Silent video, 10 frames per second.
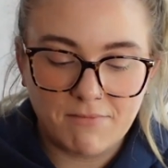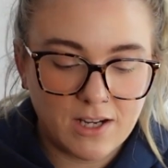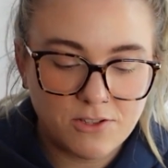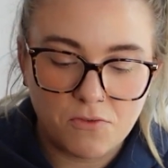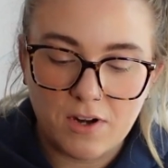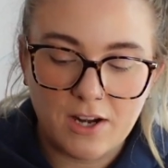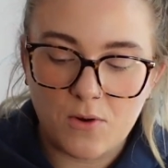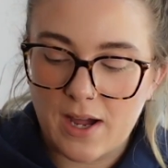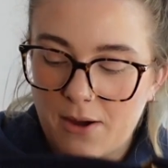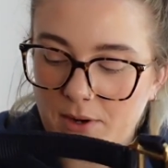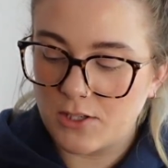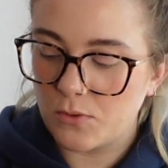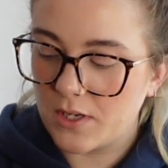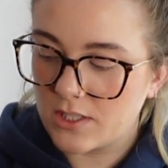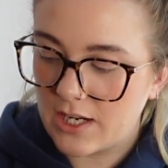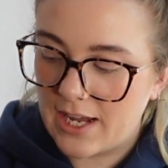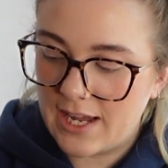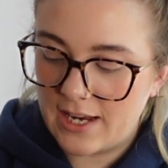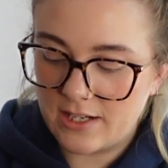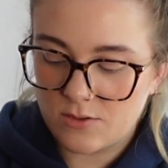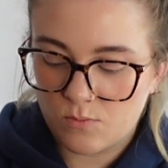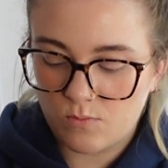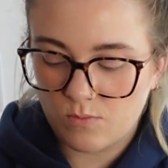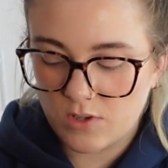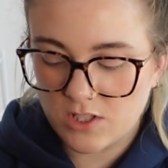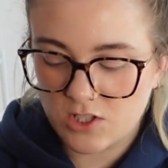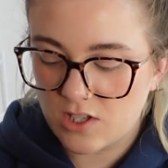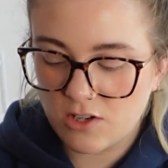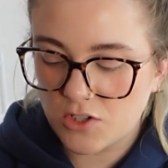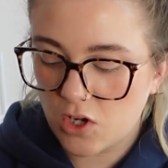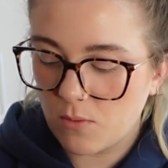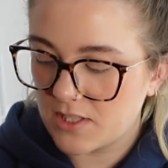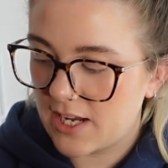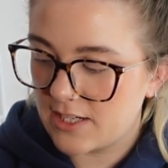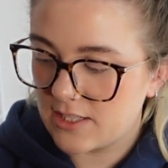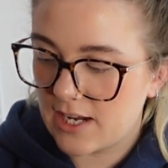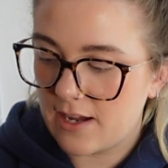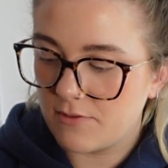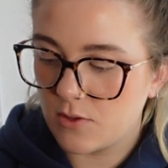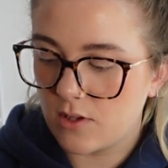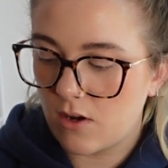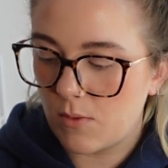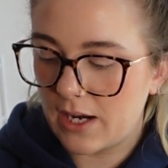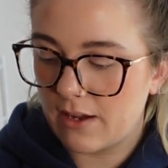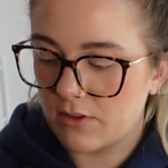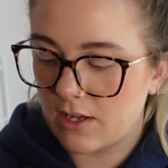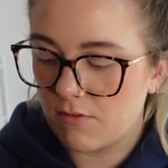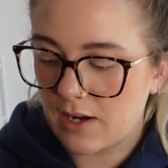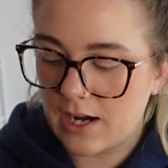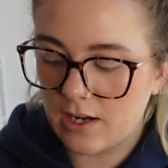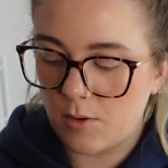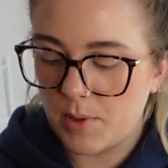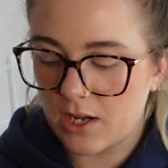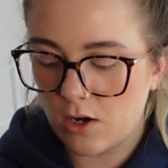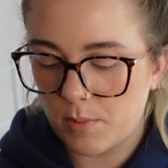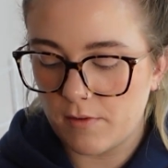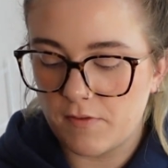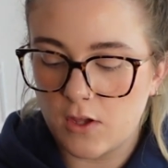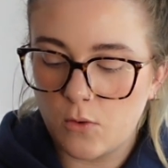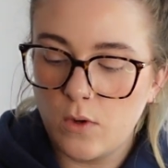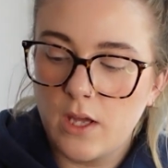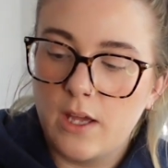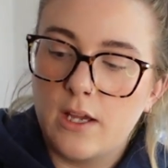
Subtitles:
I don't really know how I do it, and they're just always handy to have, so I thought while I have the gift card I'll pick up a few.